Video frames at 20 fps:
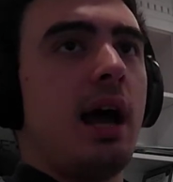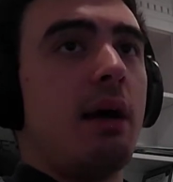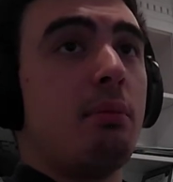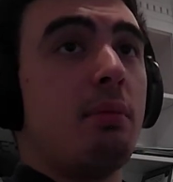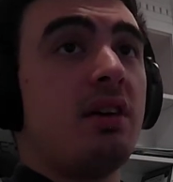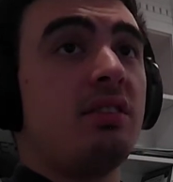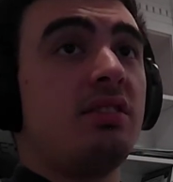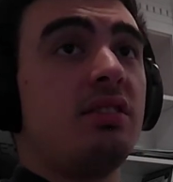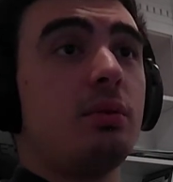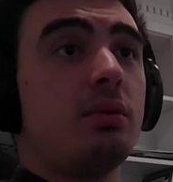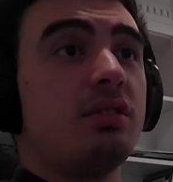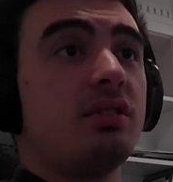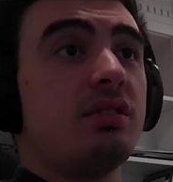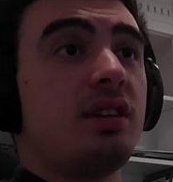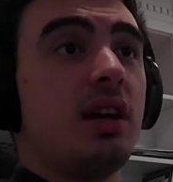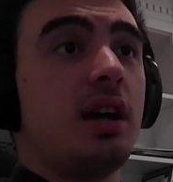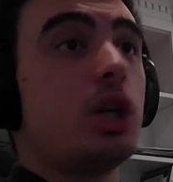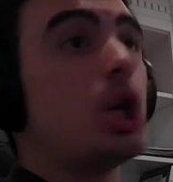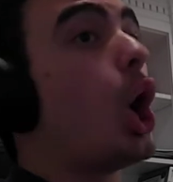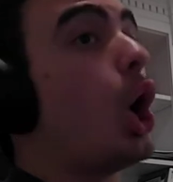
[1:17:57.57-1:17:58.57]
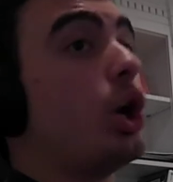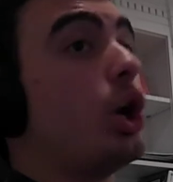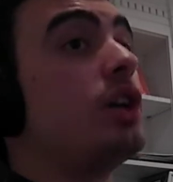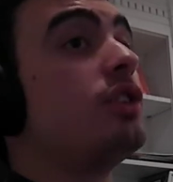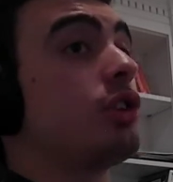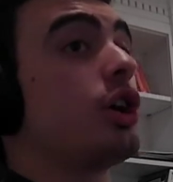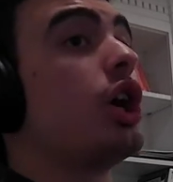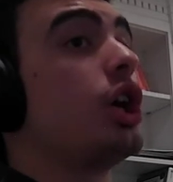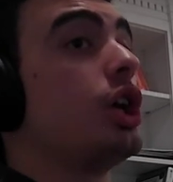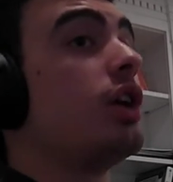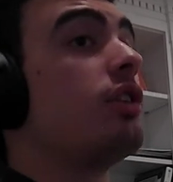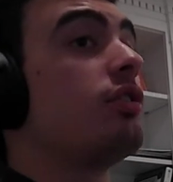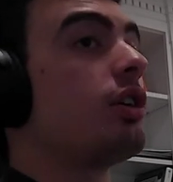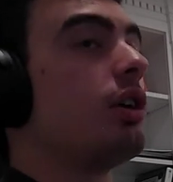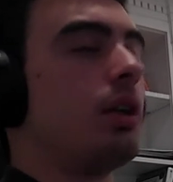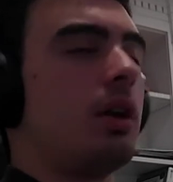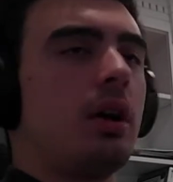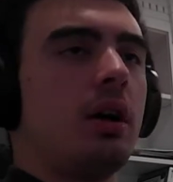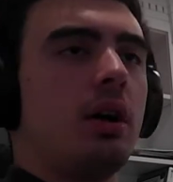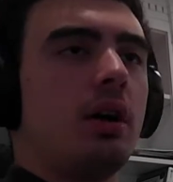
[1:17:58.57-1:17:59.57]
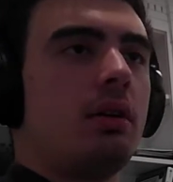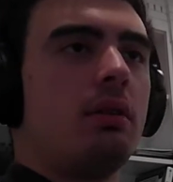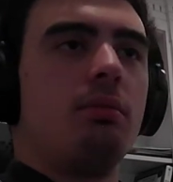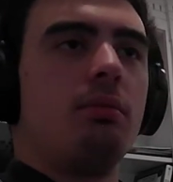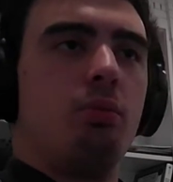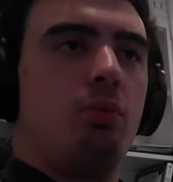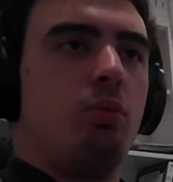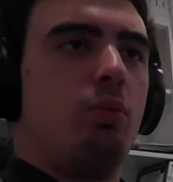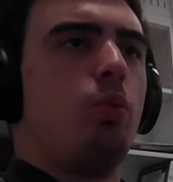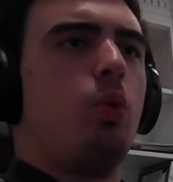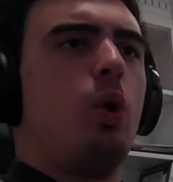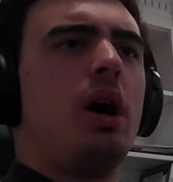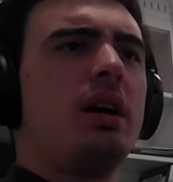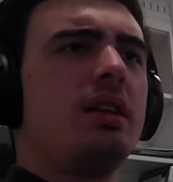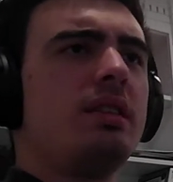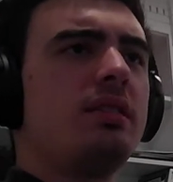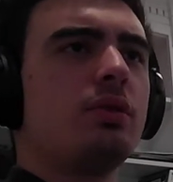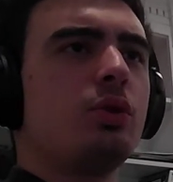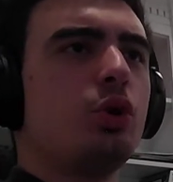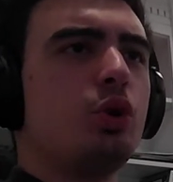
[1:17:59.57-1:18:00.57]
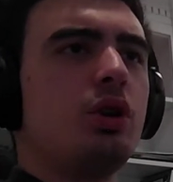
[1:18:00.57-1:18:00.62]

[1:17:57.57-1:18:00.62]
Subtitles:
and Messi was saying, "Yo, he's good. He's good." What?